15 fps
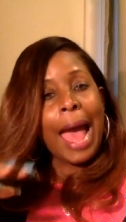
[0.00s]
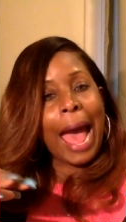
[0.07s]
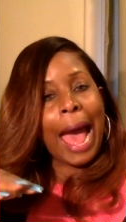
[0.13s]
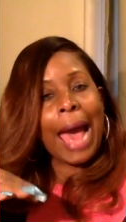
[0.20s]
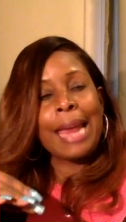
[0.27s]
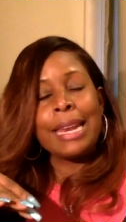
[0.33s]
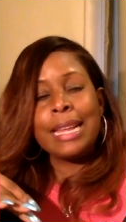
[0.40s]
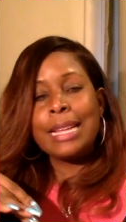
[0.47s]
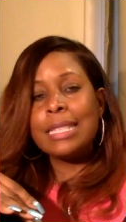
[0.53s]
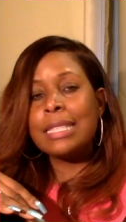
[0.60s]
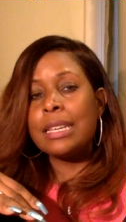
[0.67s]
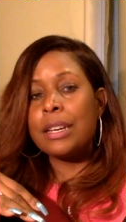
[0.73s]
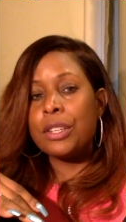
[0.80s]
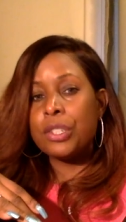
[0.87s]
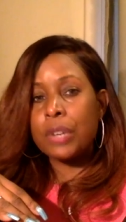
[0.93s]
I need
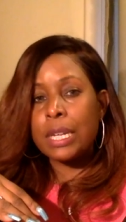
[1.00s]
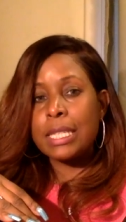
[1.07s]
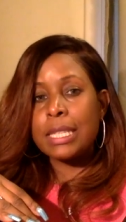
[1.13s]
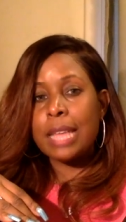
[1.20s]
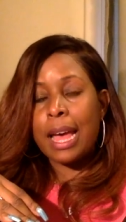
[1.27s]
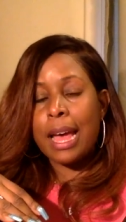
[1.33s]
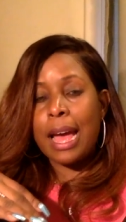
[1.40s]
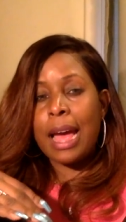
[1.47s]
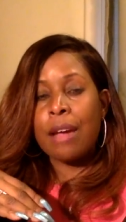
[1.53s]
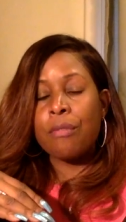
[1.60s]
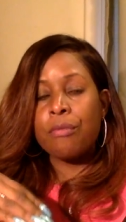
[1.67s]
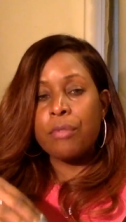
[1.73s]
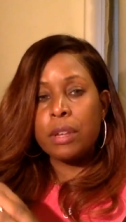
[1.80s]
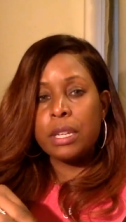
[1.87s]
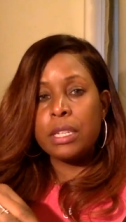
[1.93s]
to address that. I
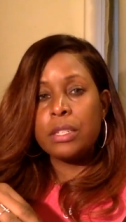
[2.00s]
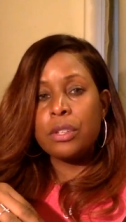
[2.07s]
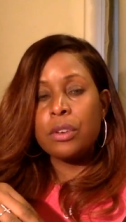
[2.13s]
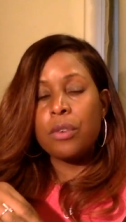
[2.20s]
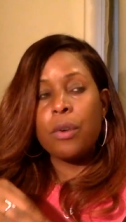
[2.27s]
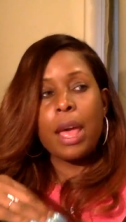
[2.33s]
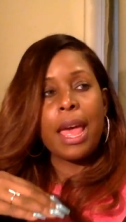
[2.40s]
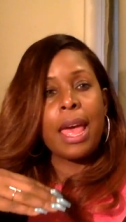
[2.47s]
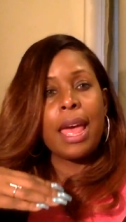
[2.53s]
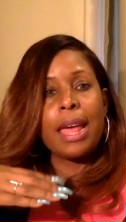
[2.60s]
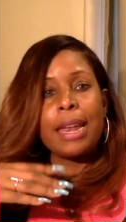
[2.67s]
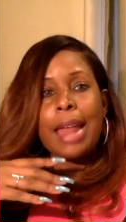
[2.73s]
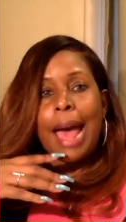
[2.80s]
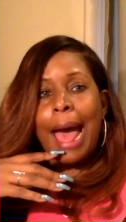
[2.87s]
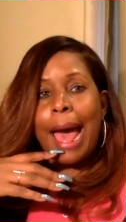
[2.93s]
really do.
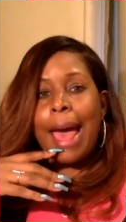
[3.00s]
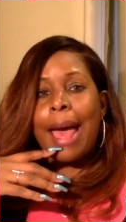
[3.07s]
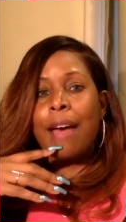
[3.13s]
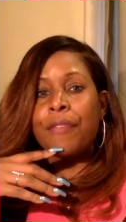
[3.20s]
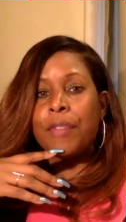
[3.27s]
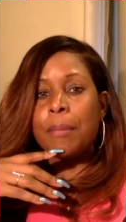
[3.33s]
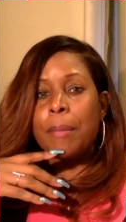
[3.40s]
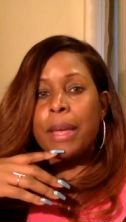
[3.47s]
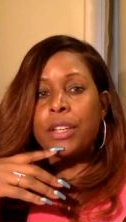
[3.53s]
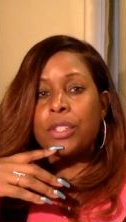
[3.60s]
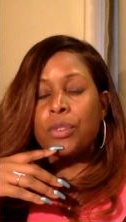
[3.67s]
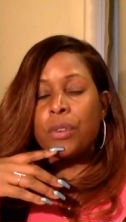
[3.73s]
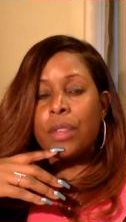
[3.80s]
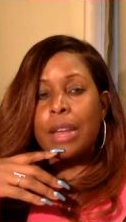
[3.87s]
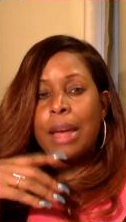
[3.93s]
And I have to make
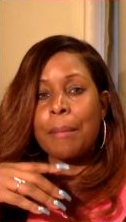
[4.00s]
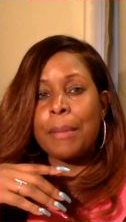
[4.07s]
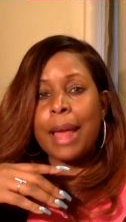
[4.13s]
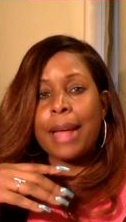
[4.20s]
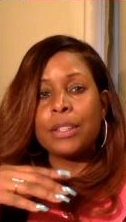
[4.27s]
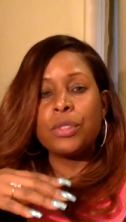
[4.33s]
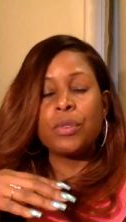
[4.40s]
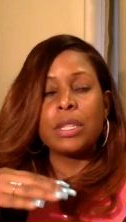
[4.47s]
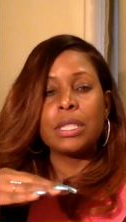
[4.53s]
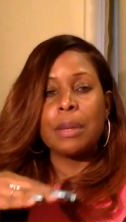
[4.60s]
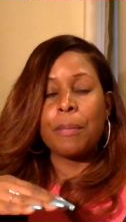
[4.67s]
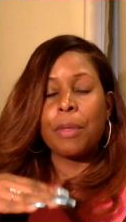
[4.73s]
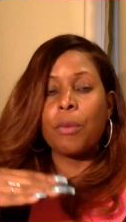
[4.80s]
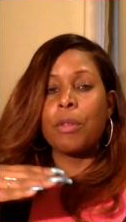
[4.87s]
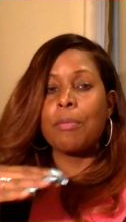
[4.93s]
sure that I'm not doing
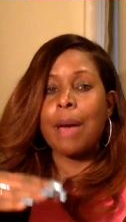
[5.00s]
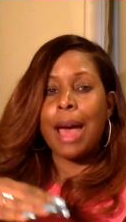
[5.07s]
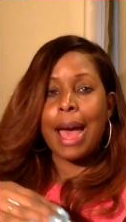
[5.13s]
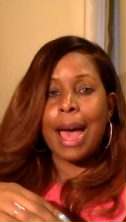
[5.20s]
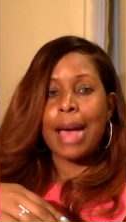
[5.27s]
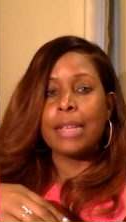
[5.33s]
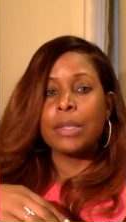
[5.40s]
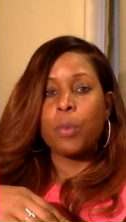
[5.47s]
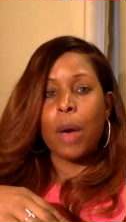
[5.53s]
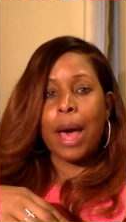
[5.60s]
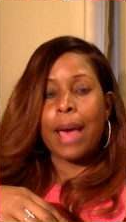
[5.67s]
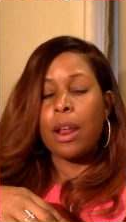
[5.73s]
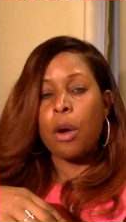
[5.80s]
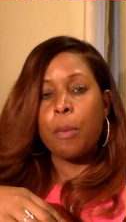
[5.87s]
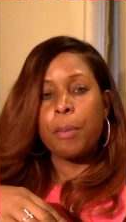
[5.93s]
something with my eyes
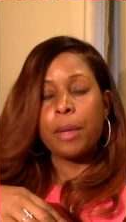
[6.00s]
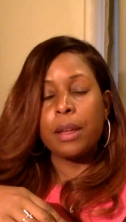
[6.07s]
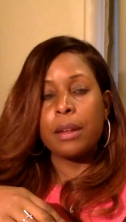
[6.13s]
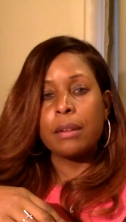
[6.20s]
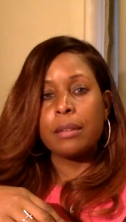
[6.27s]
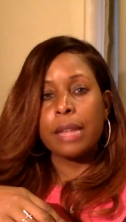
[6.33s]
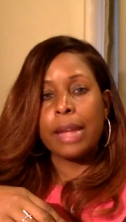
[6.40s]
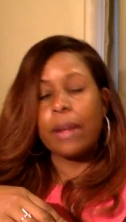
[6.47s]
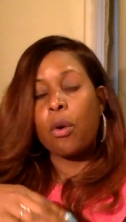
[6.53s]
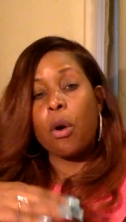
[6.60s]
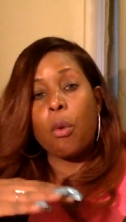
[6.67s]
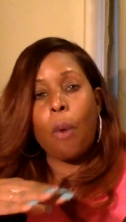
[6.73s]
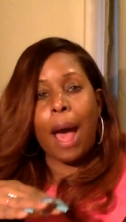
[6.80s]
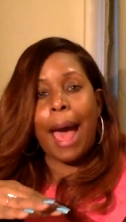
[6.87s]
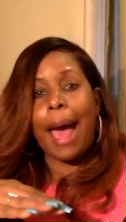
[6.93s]
wide open,
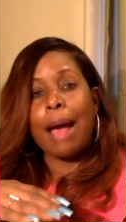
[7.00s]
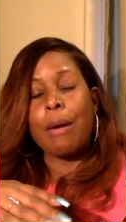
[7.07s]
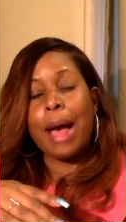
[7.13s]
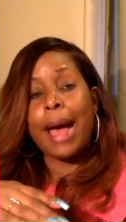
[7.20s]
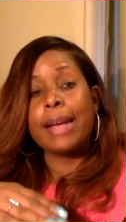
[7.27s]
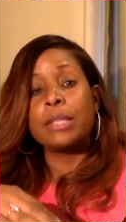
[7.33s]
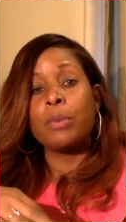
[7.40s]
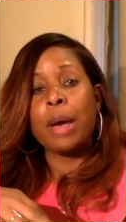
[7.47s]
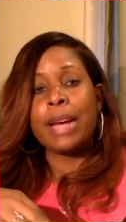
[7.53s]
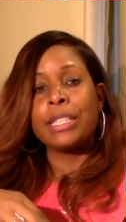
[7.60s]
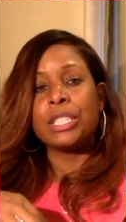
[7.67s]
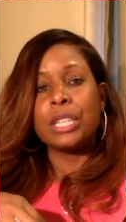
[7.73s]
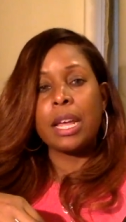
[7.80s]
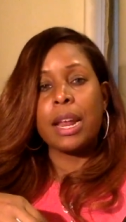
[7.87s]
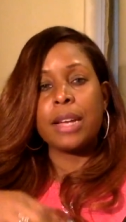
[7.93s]
or eyes wide
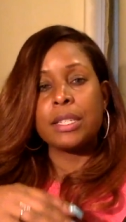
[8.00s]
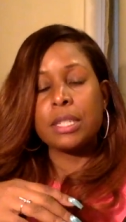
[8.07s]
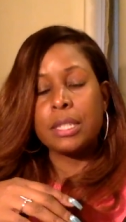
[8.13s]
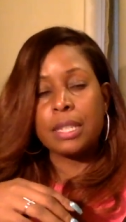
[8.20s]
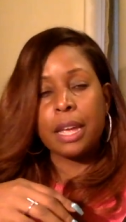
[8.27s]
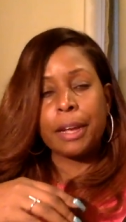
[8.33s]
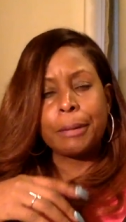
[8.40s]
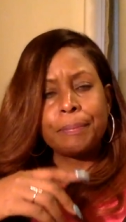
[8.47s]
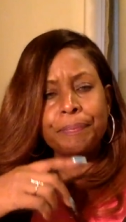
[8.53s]
shut, I should say.